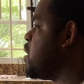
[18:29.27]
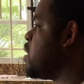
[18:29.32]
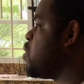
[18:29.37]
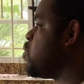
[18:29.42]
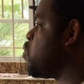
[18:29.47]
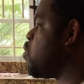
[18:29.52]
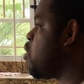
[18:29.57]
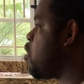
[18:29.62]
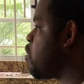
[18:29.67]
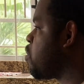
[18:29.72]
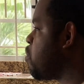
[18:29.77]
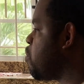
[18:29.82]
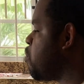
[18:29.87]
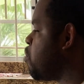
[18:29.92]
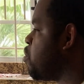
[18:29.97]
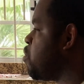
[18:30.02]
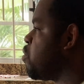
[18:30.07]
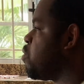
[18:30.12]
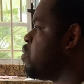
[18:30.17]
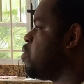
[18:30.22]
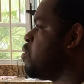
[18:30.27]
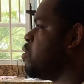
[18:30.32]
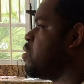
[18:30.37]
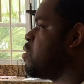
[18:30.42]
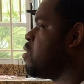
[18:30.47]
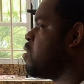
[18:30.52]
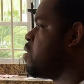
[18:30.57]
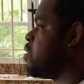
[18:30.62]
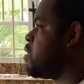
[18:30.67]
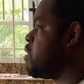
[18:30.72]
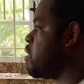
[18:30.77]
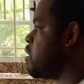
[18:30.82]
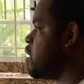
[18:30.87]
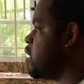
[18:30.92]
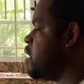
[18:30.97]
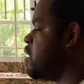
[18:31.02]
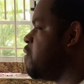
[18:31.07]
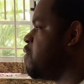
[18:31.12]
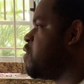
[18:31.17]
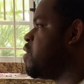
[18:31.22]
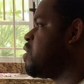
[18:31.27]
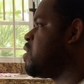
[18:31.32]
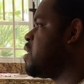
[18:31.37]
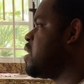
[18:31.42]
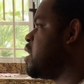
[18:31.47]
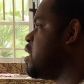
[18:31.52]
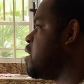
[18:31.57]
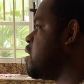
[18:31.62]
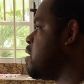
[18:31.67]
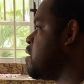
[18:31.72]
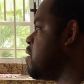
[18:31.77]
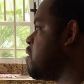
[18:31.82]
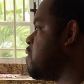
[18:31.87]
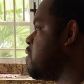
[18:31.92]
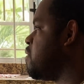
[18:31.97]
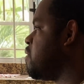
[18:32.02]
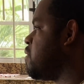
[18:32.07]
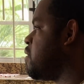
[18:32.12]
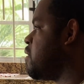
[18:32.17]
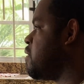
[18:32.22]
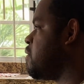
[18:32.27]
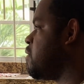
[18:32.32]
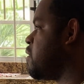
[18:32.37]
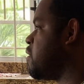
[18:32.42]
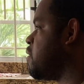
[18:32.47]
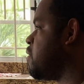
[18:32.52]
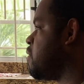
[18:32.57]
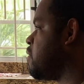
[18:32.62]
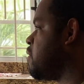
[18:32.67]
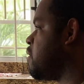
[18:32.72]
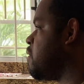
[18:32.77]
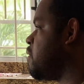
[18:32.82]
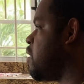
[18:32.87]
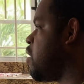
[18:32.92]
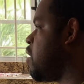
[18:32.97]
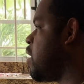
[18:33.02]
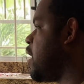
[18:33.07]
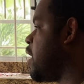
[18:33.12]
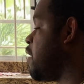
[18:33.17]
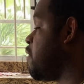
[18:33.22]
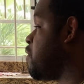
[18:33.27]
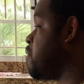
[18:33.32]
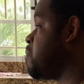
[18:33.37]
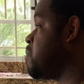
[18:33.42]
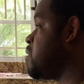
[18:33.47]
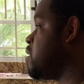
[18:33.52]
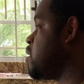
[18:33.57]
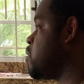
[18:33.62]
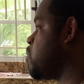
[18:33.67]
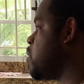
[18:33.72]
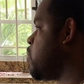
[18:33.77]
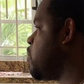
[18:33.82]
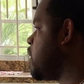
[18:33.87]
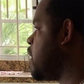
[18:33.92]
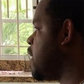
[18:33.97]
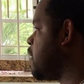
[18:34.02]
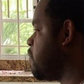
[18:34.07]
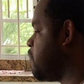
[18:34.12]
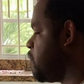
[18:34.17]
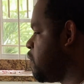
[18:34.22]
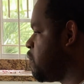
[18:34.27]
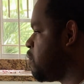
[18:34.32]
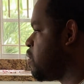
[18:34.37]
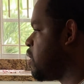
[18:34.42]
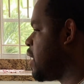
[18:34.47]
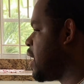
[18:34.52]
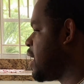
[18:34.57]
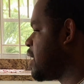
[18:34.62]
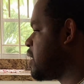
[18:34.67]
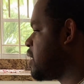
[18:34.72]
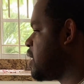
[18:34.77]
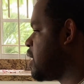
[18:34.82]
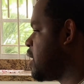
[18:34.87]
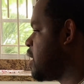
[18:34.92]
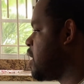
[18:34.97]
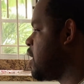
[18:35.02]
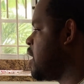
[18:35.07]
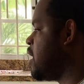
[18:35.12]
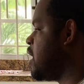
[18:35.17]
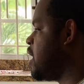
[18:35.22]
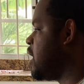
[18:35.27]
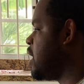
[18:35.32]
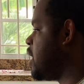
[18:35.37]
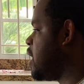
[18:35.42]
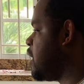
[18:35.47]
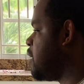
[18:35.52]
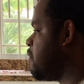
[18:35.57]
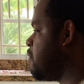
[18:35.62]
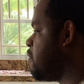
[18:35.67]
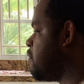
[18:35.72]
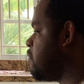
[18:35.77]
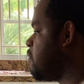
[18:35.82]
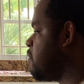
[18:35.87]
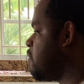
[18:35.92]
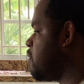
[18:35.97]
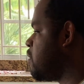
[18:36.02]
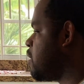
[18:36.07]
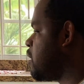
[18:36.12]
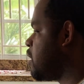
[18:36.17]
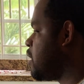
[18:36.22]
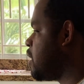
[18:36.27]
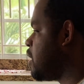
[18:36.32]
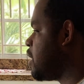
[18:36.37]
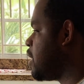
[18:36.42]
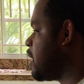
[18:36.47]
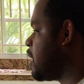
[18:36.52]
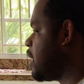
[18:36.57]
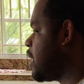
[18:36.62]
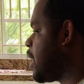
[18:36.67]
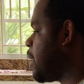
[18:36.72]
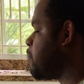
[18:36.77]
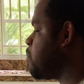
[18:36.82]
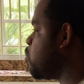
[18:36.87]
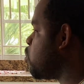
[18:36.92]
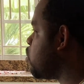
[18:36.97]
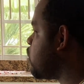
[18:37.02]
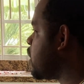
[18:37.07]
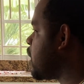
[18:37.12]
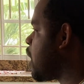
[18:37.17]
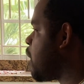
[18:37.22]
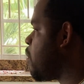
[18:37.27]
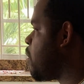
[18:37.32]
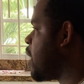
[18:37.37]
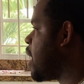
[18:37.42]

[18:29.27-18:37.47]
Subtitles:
us walk through the different stages of our life. From since when we left Vifort last year, they've kept holding our